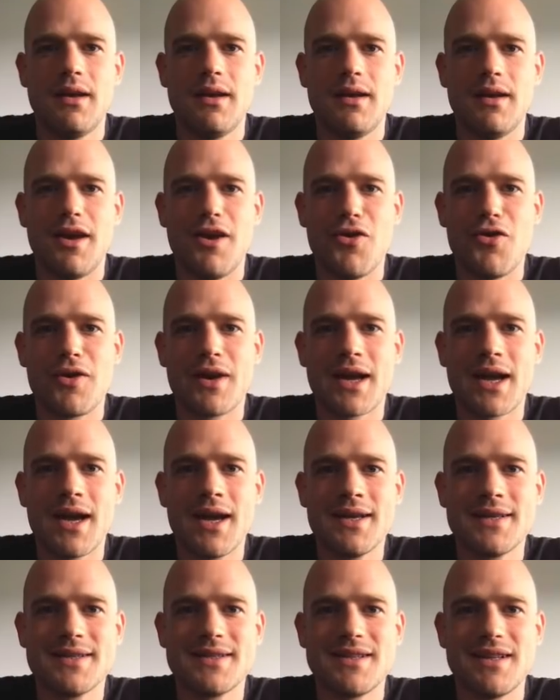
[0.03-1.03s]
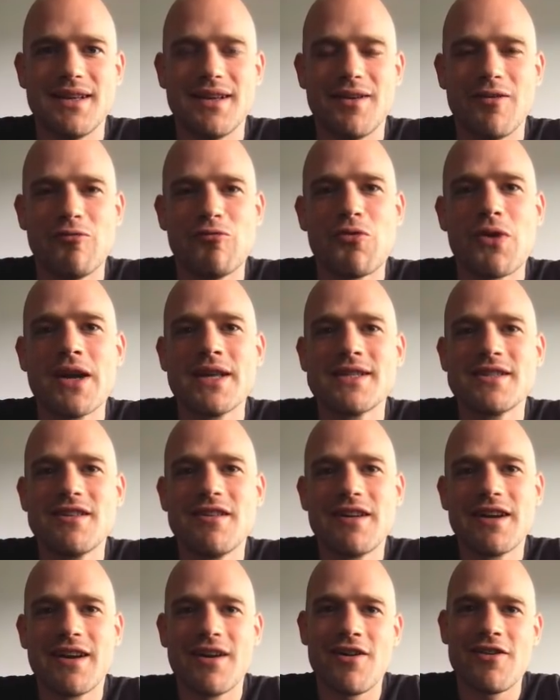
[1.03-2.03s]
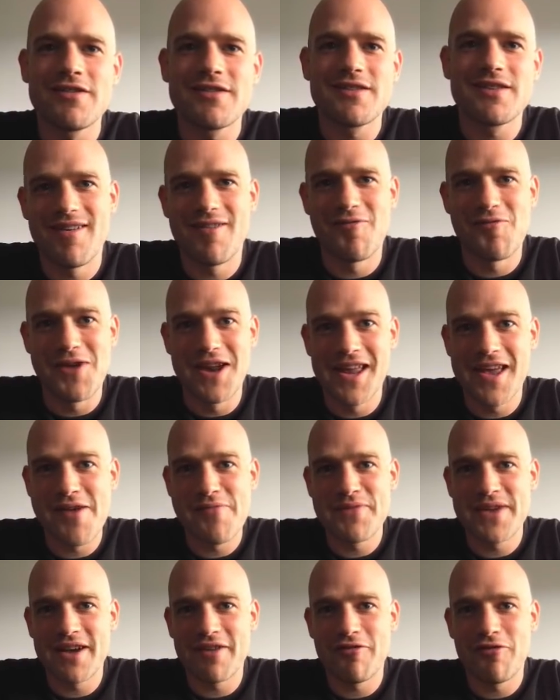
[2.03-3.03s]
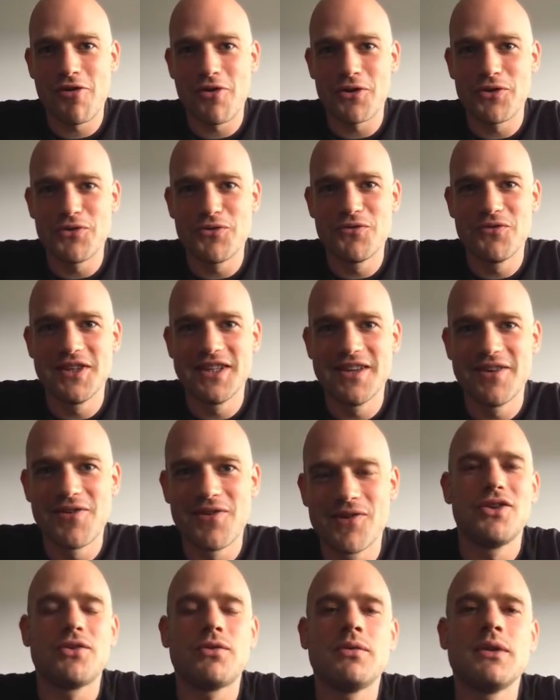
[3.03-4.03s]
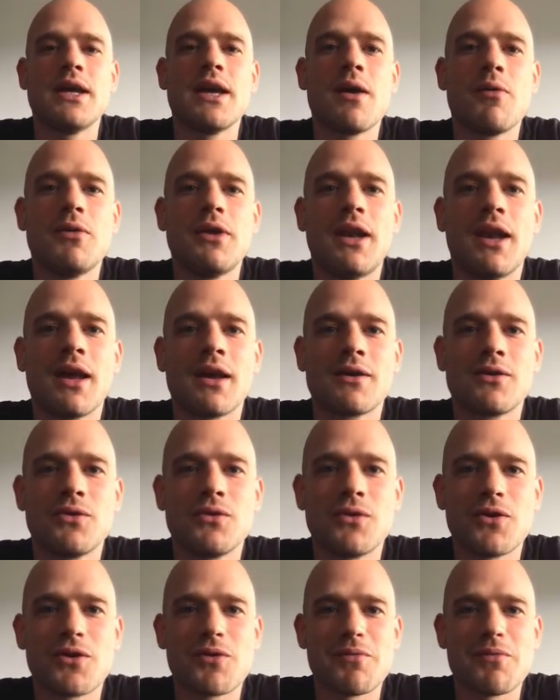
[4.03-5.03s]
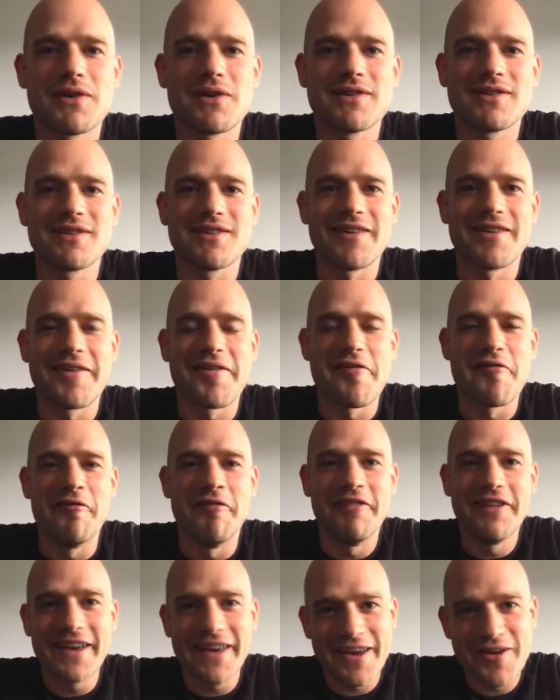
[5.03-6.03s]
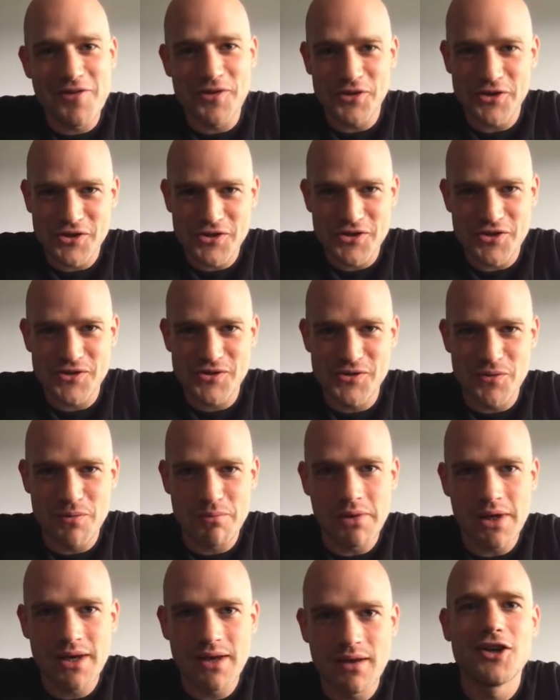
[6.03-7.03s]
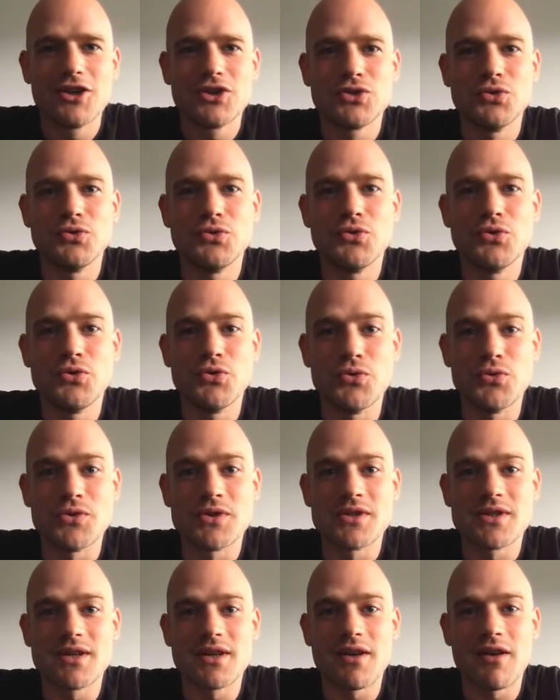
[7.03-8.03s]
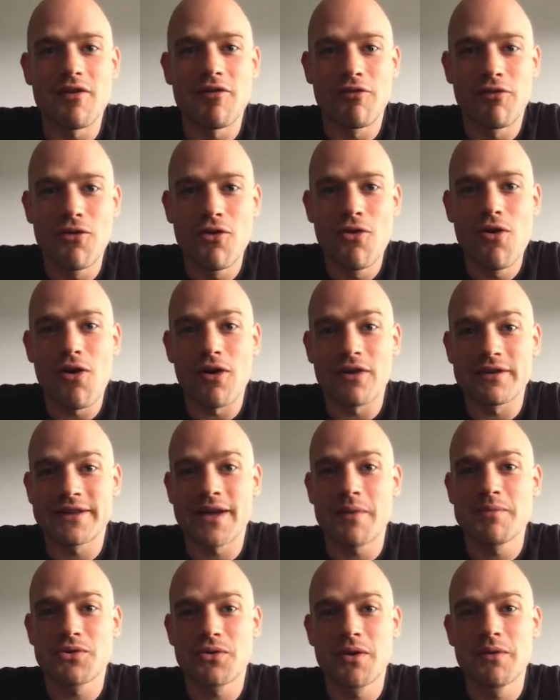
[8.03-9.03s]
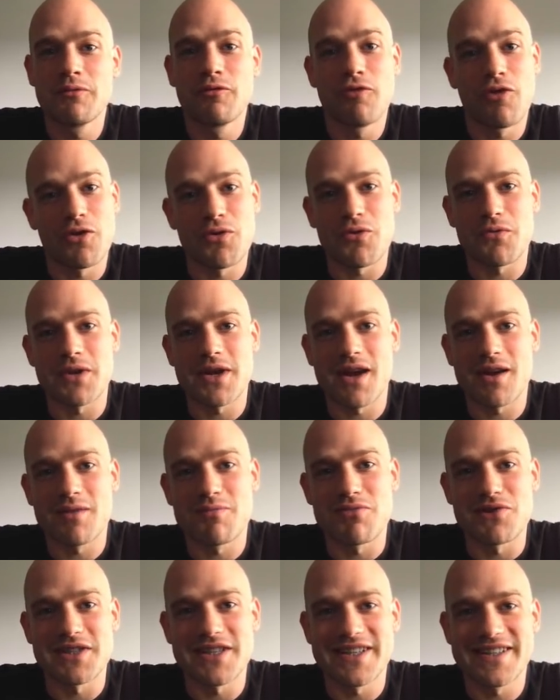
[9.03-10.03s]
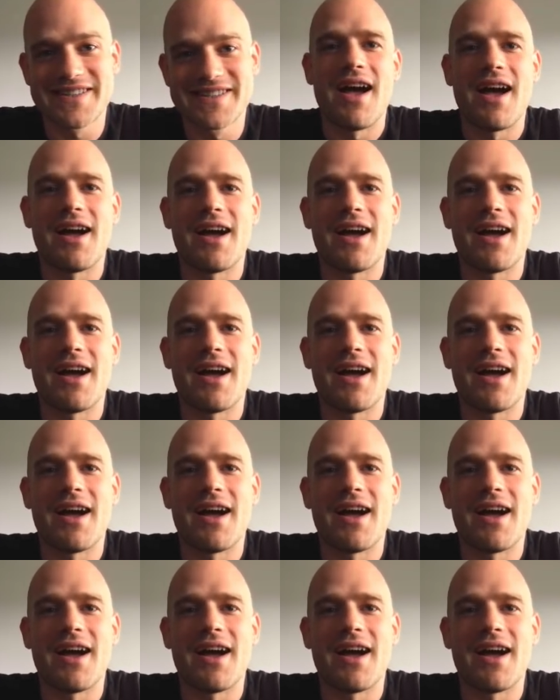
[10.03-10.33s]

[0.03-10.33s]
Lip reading: Hello guys, what is going on? William here for a new video. Today I would like to talk about a very contentious topic. Should you use Flow or TypeScript for your React projects?